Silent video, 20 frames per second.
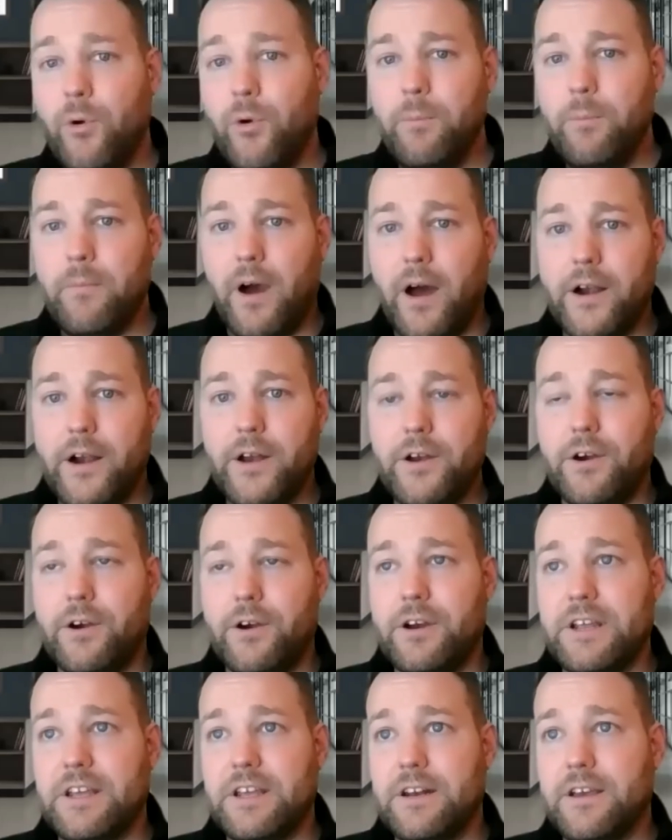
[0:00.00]

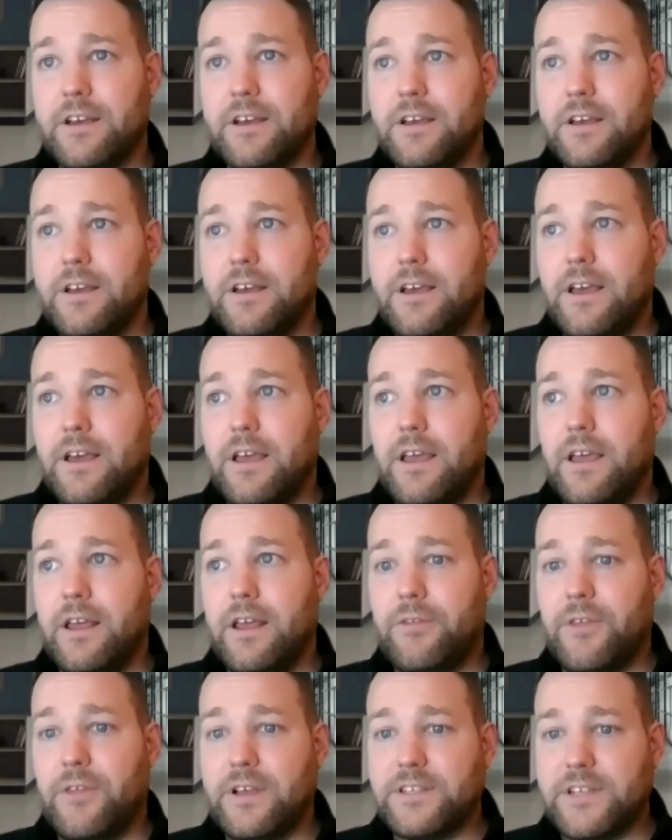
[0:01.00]
monitoring
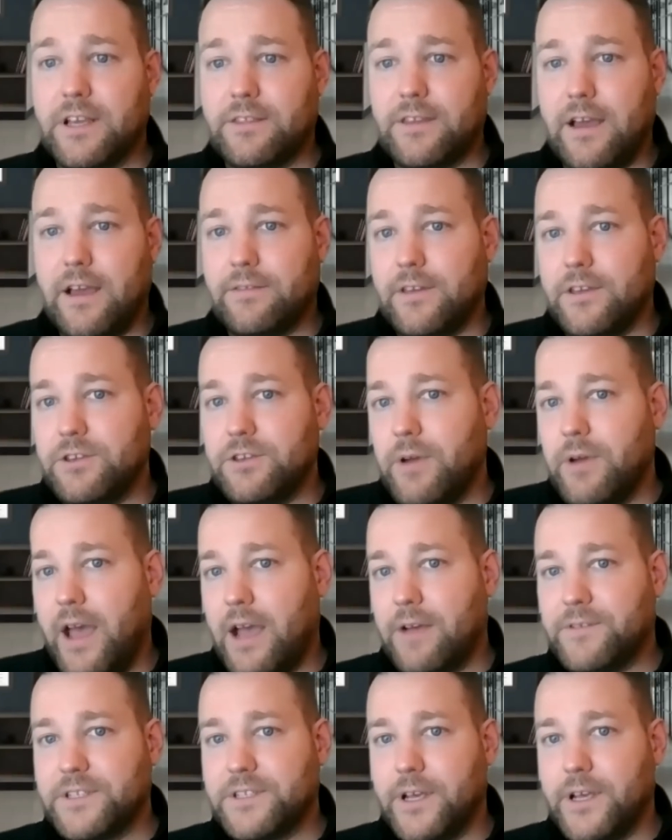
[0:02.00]
and things like that that you
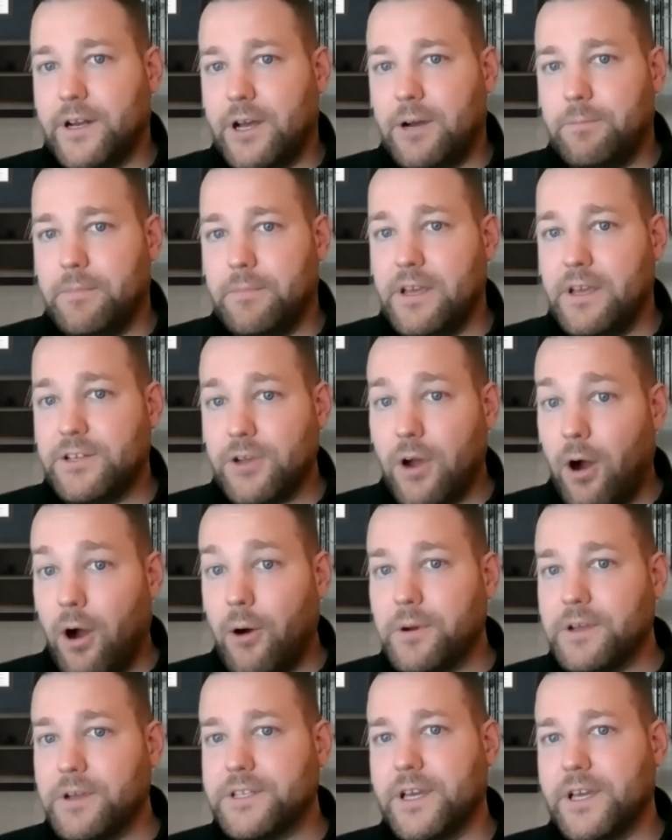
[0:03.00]
have set up, it's
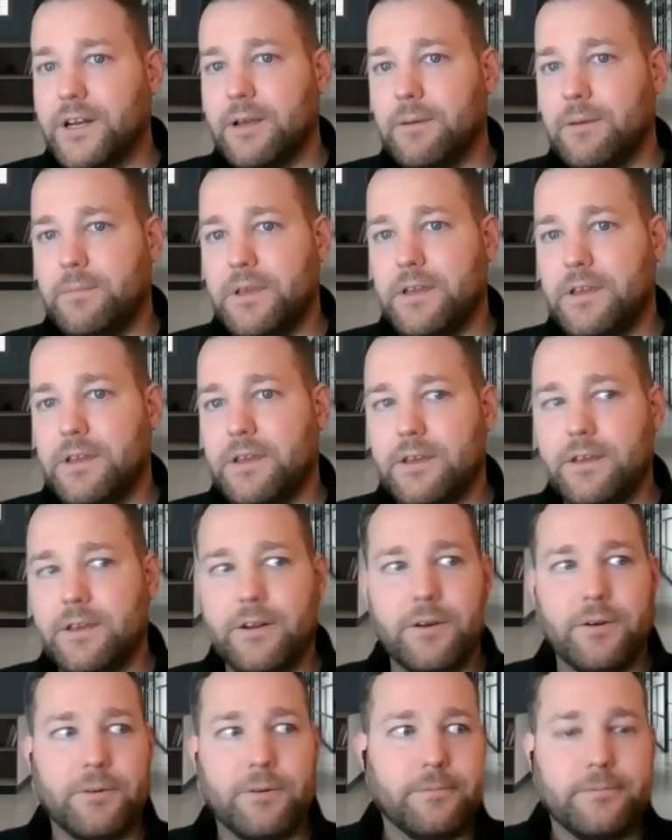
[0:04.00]
always going to be,
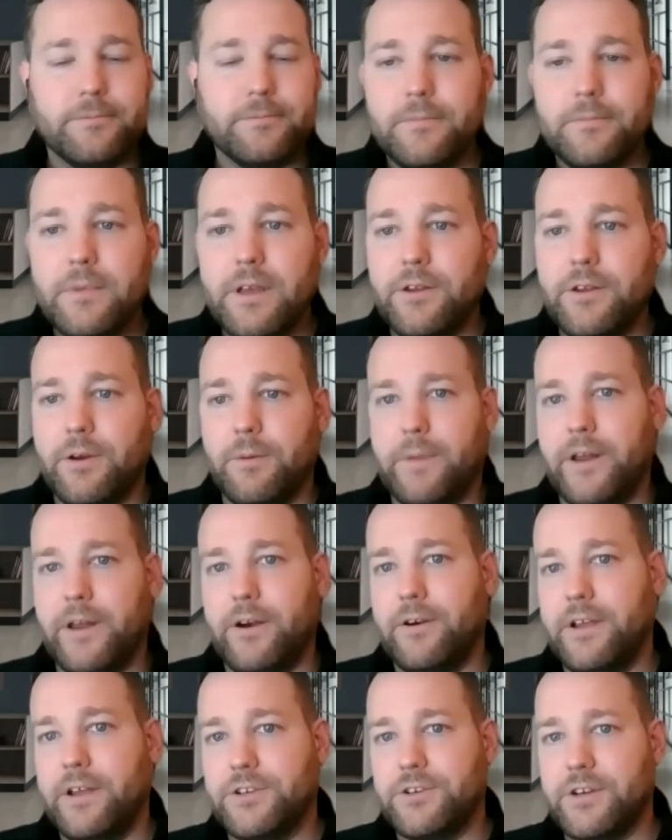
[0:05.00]
in your
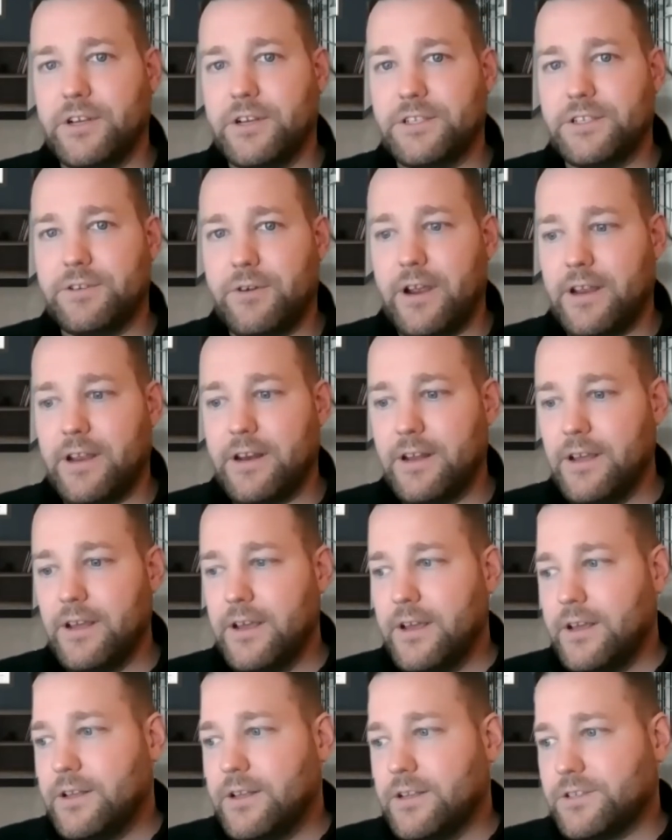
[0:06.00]
better interest, right?
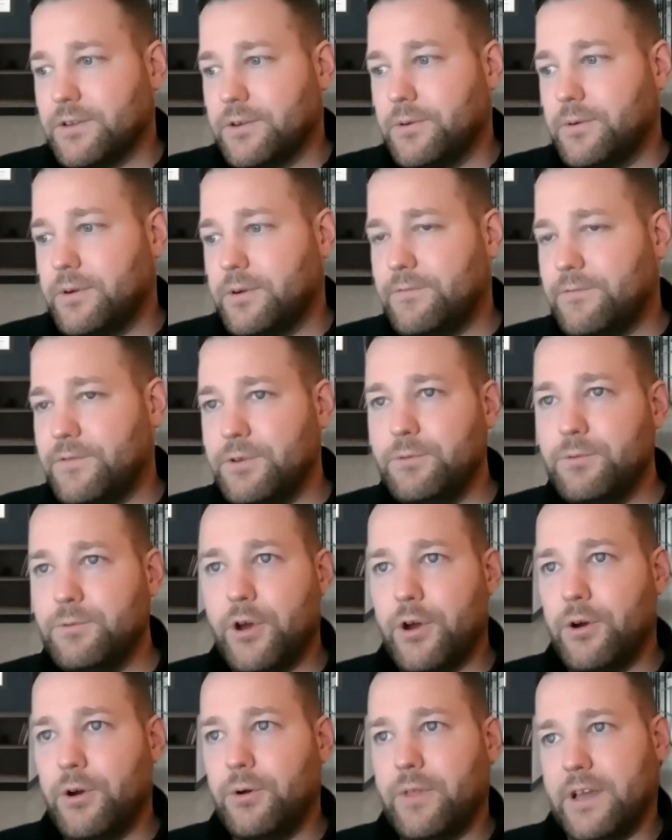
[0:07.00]
So if you
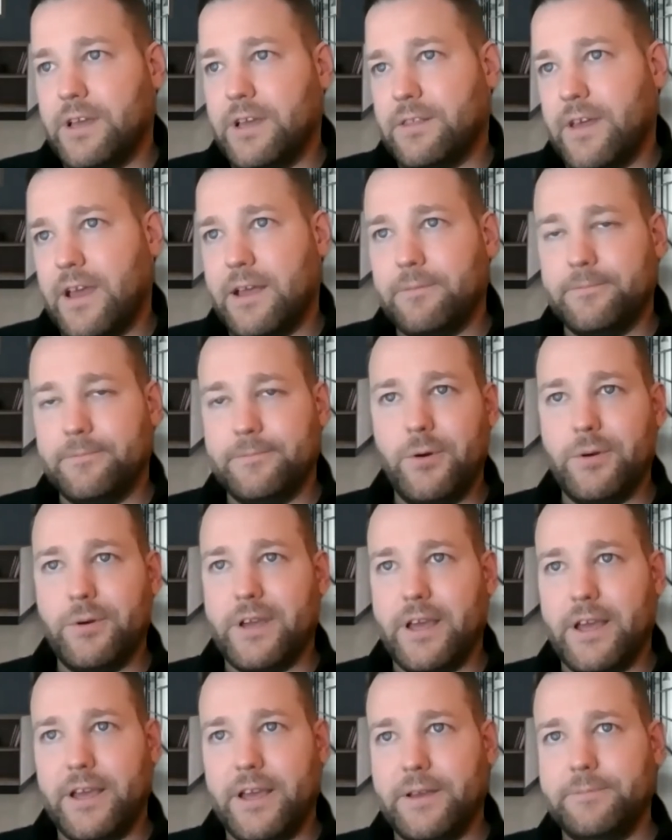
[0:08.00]
know like that,
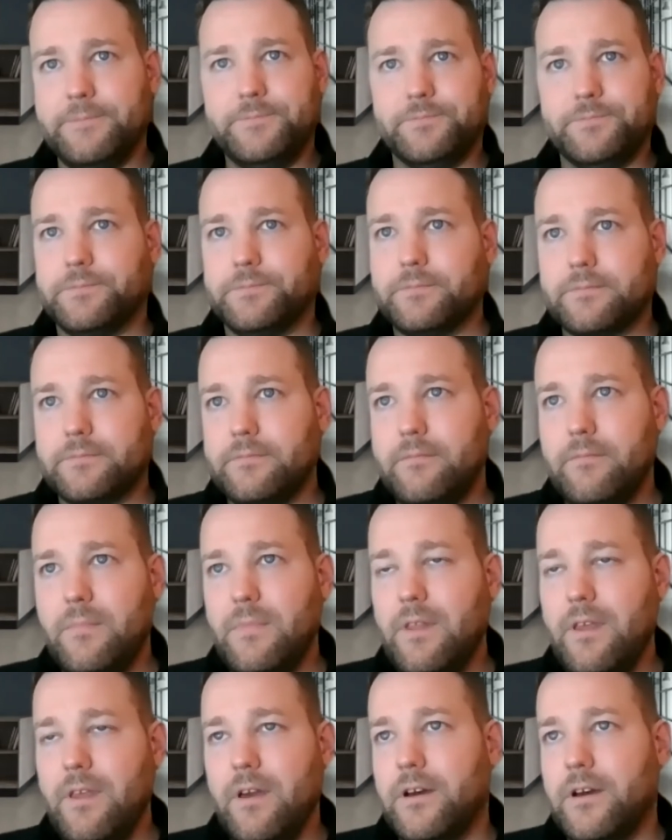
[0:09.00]
okay,
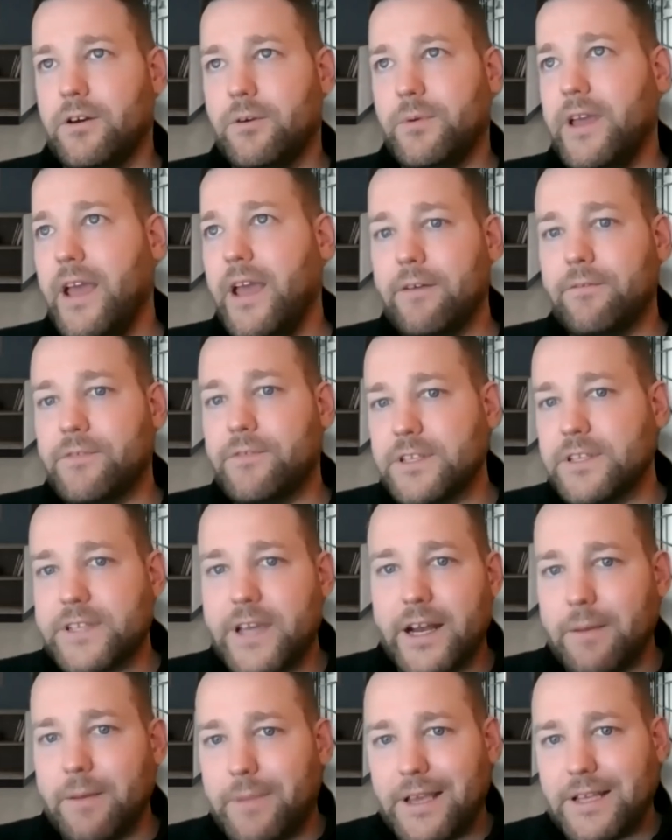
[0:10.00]
we have this
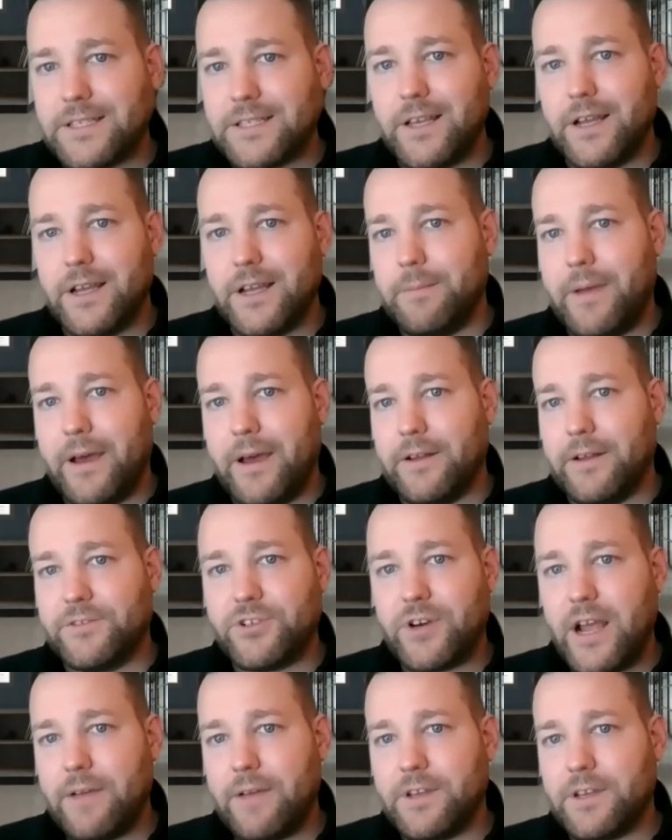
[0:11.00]
kind of baseline amount of
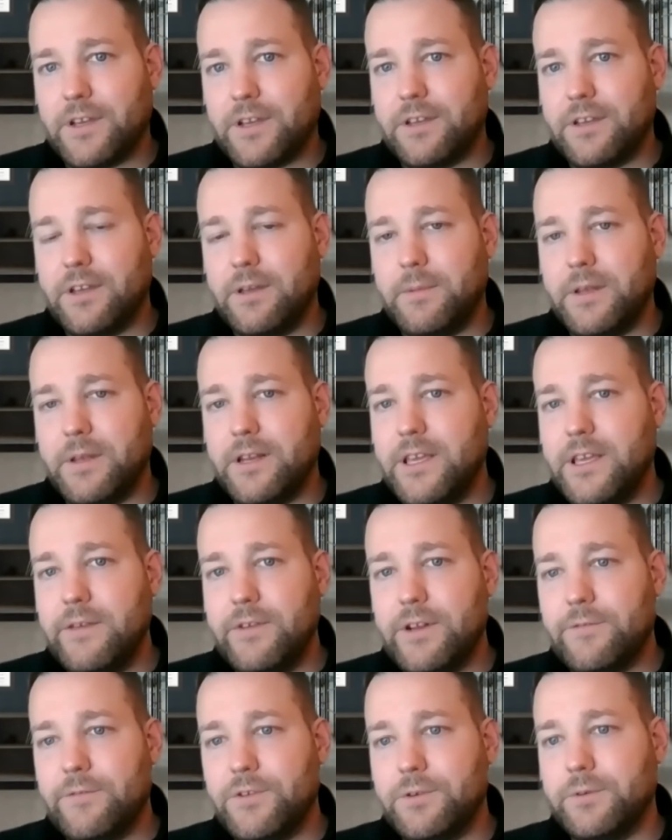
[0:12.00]
traffic. I mean, even
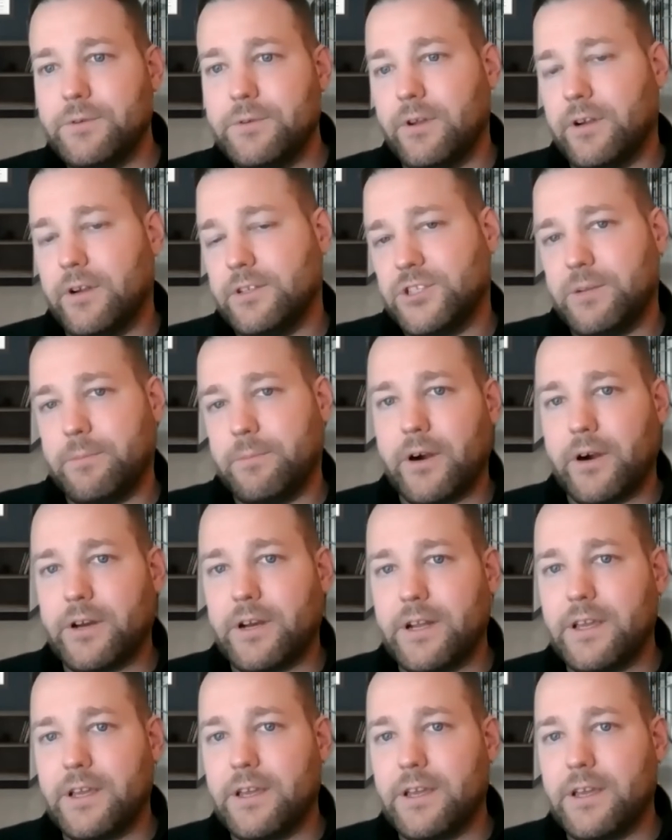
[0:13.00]
if you launch a marketing